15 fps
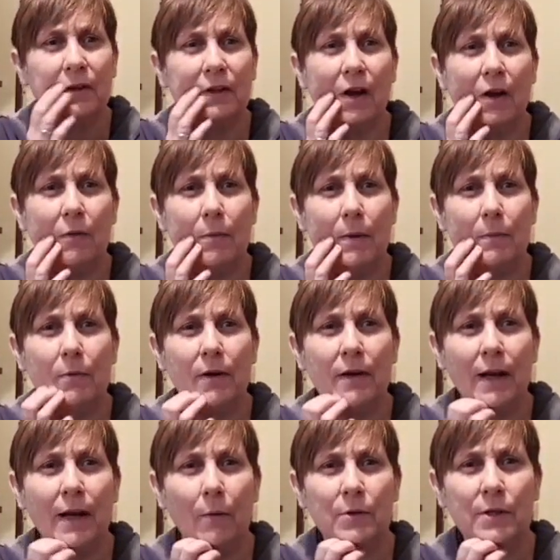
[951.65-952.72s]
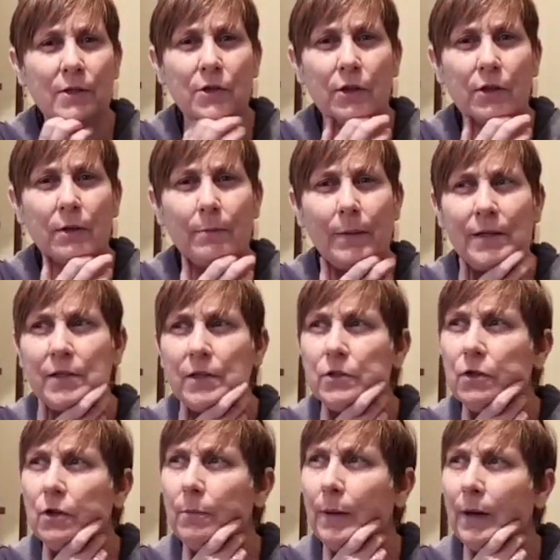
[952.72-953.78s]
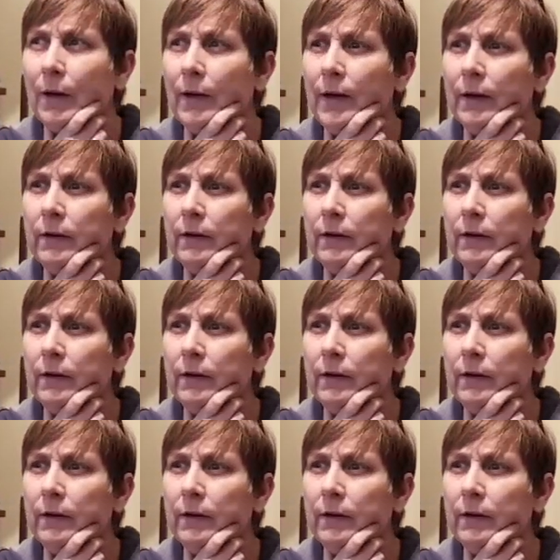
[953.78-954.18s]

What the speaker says: I can't remember it now. I was actually going to message you about